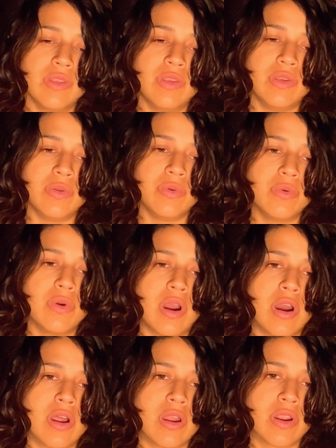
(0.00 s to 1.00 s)
you
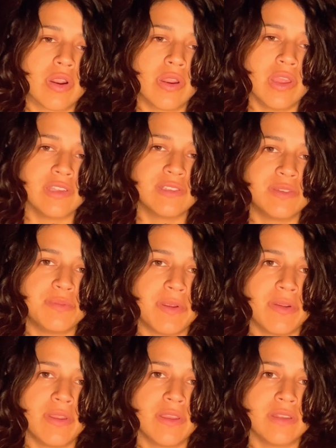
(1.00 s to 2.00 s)
are
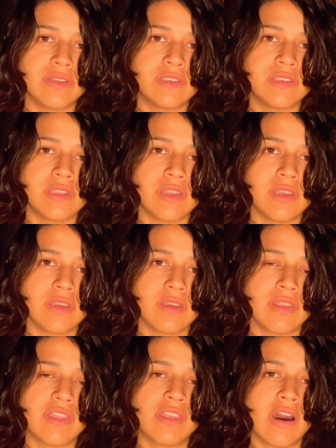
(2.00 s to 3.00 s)

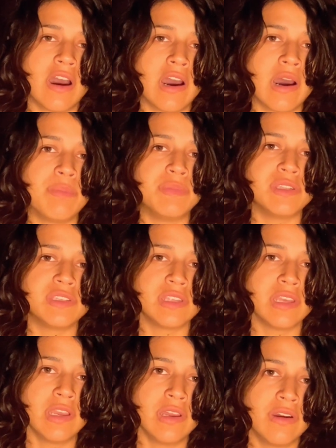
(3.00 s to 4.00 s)
experiencing the
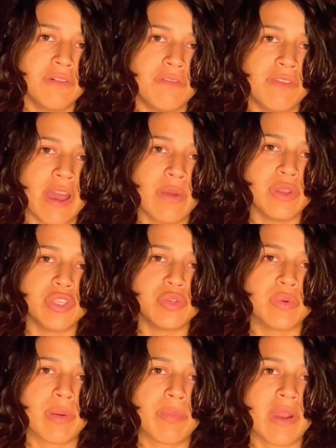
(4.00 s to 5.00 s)
opposite of that which
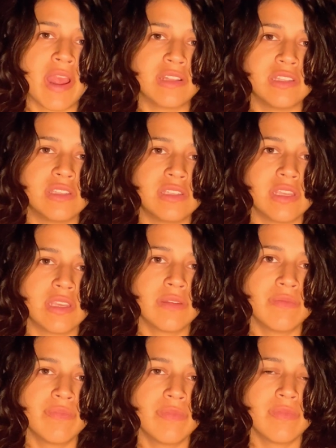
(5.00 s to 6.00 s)
you are practicing,
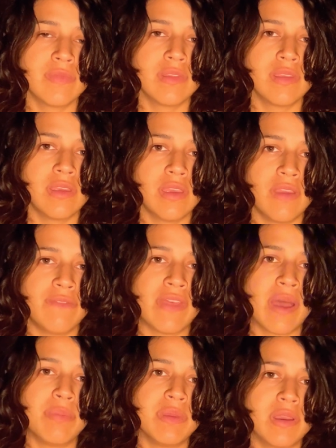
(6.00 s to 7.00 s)
if
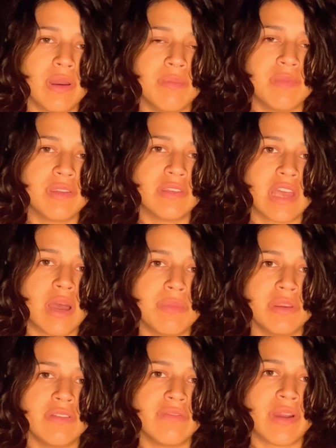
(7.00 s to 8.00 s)
that becomes the
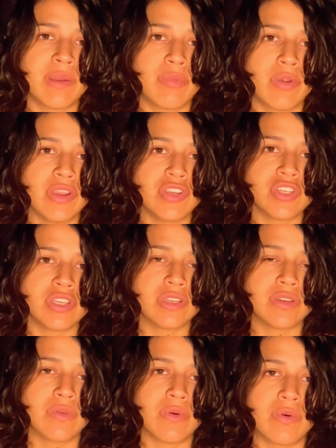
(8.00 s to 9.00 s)
dominant
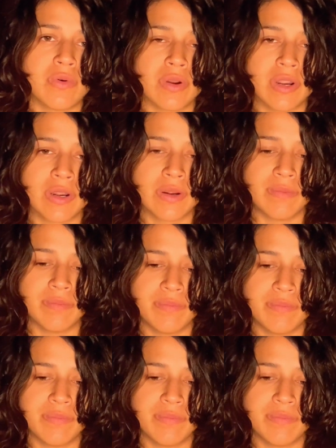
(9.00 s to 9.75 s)
vibration, or